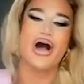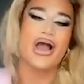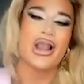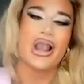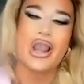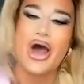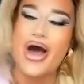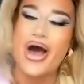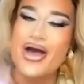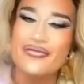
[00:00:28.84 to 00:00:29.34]
got
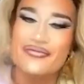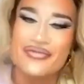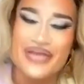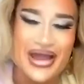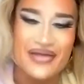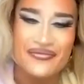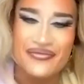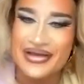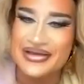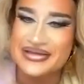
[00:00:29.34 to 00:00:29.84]
a lot of
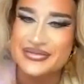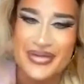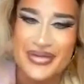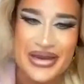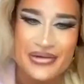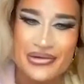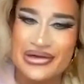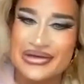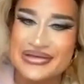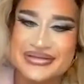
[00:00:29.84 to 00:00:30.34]
life
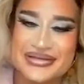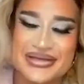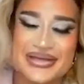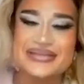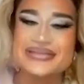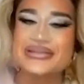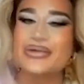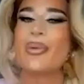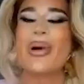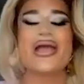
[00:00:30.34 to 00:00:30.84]

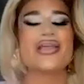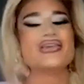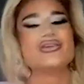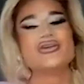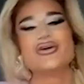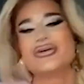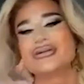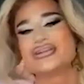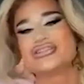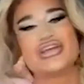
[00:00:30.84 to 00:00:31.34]
experiences. We're
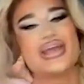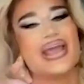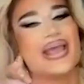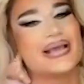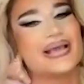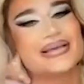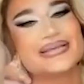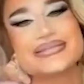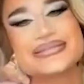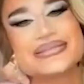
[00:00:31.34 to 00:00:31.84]
young
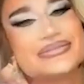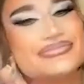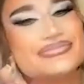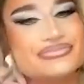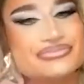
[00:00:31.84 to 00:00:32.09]
chicks.